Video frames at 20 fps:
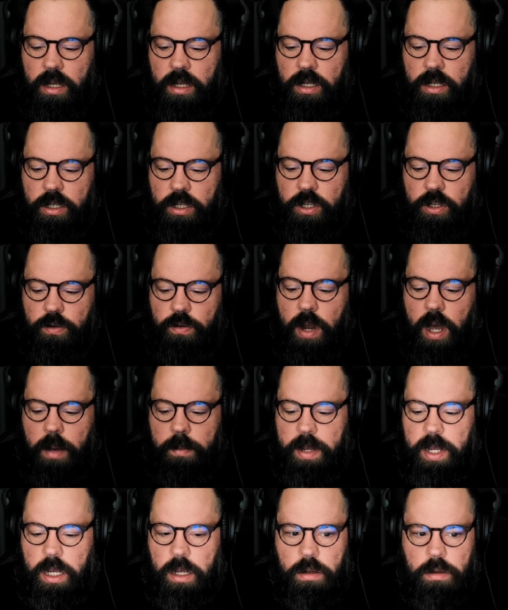
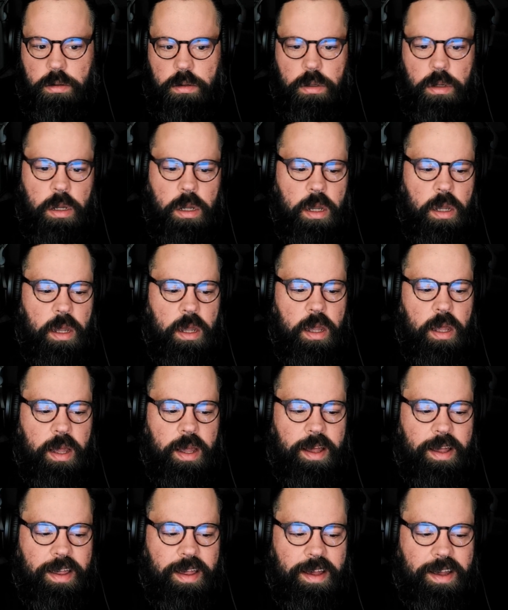Tsunami.
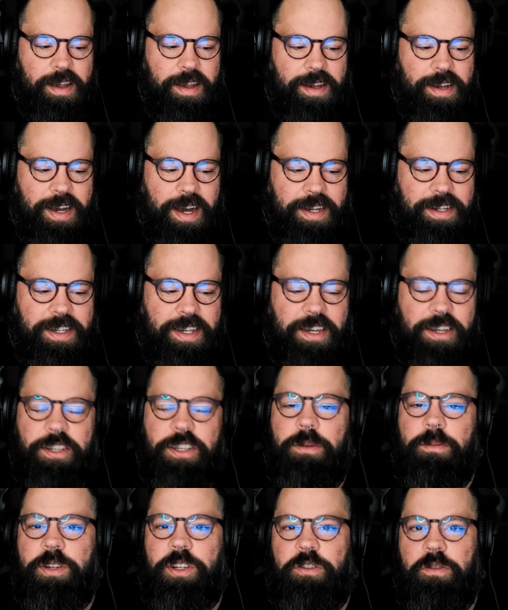You guys, thank you
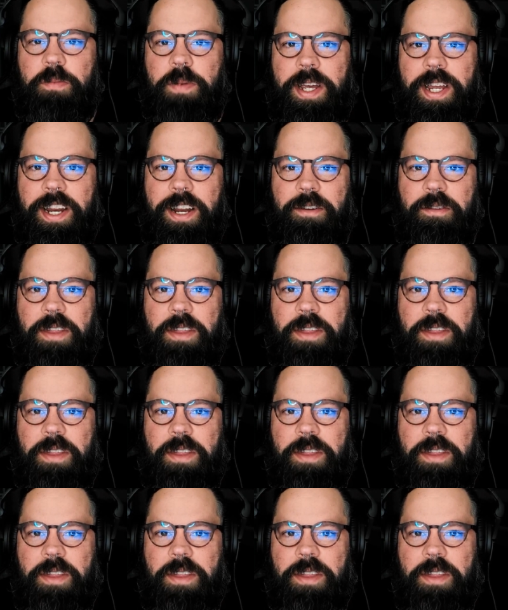so much for being here.